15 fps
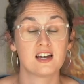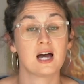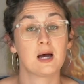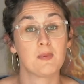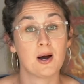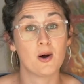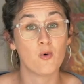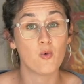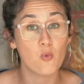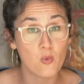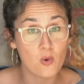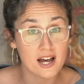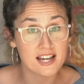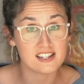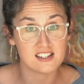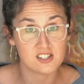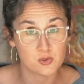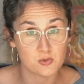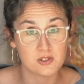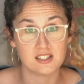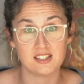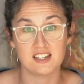about what is
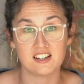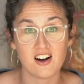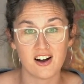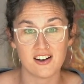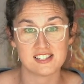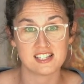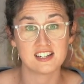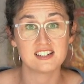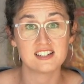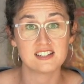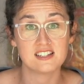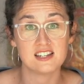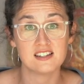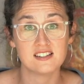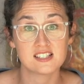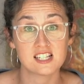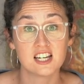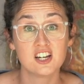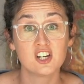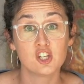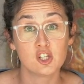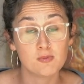really causing a disease,
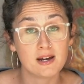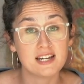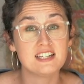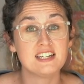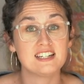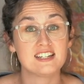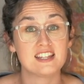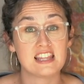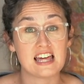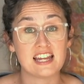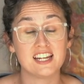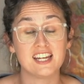you might need to then